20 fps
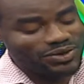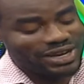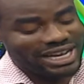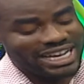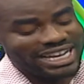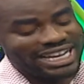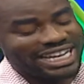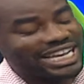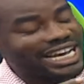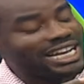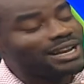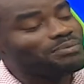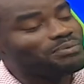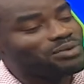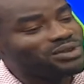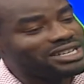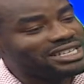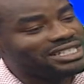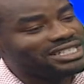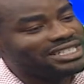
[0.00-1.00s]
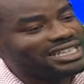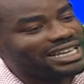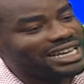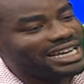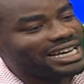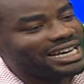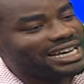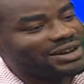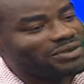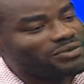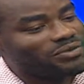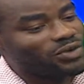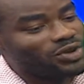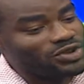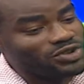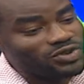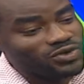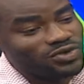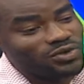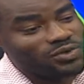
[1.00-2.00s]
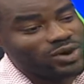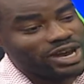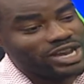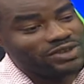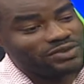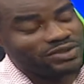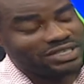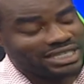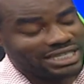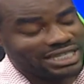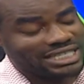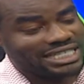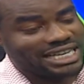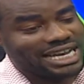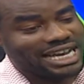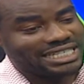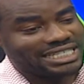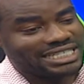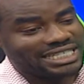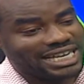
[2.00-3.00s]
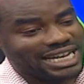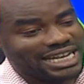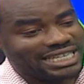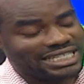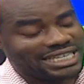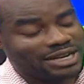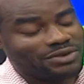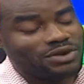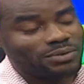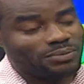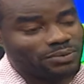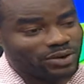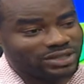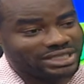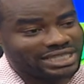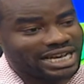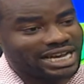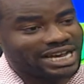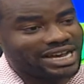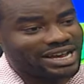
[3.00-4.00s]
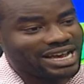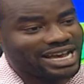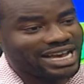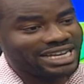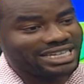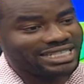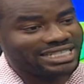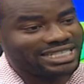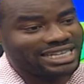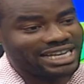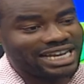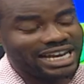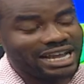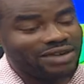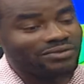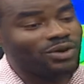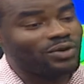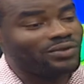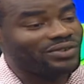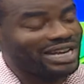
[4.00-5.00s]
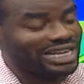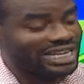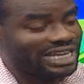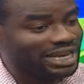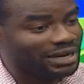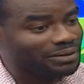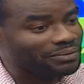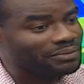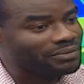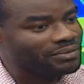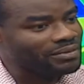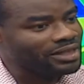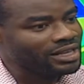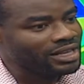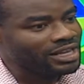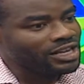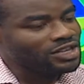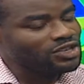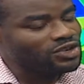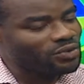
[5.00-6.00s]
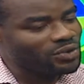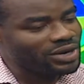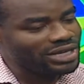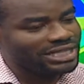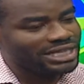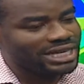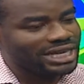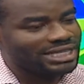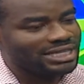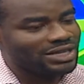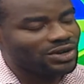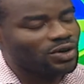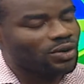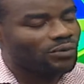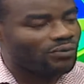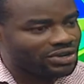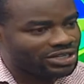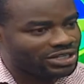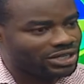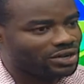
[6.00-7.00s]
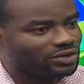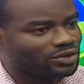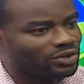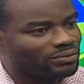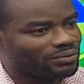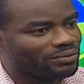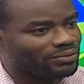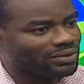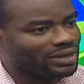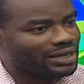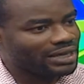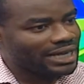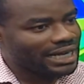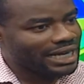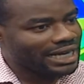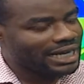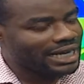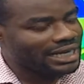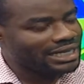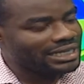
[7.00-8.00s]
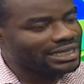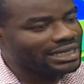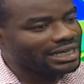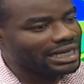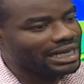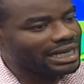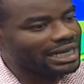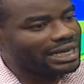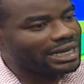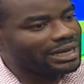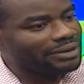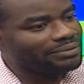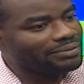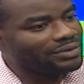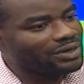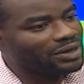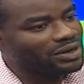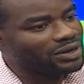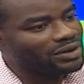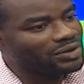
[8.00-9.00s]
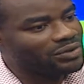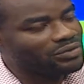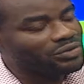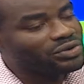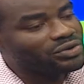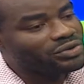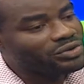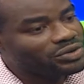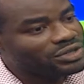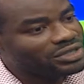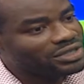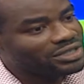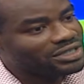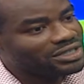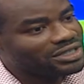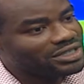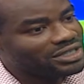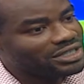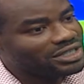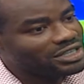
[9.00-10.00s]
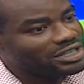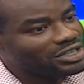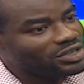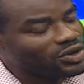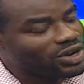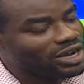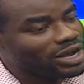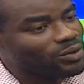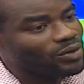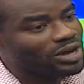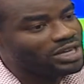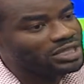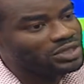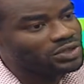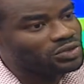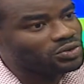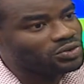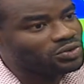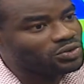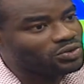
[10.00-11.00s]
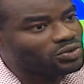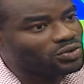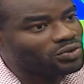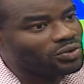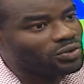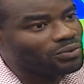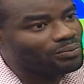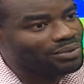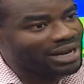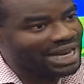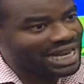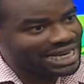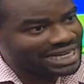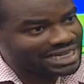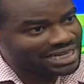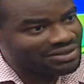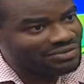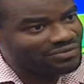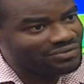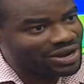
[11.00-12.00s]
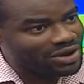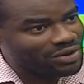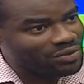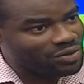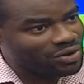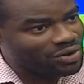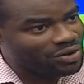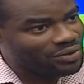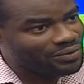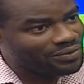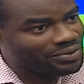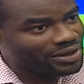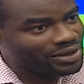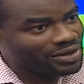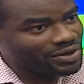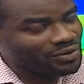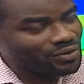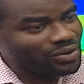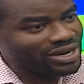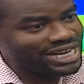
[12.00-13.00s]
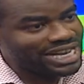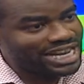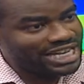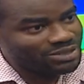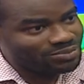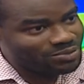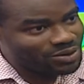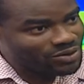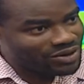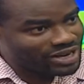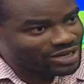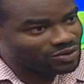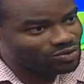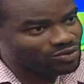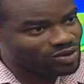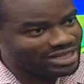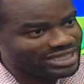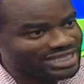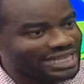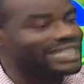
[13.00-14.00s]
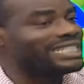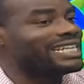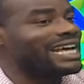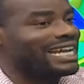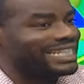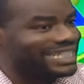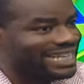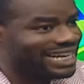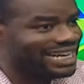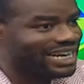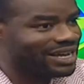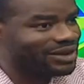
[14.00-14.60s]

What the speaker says: Ghana Police, for you where you sit as a reporter, as a lover of the game, you wish that officialdom can recruit younger ones to blend very well with the experienced ones that are there now.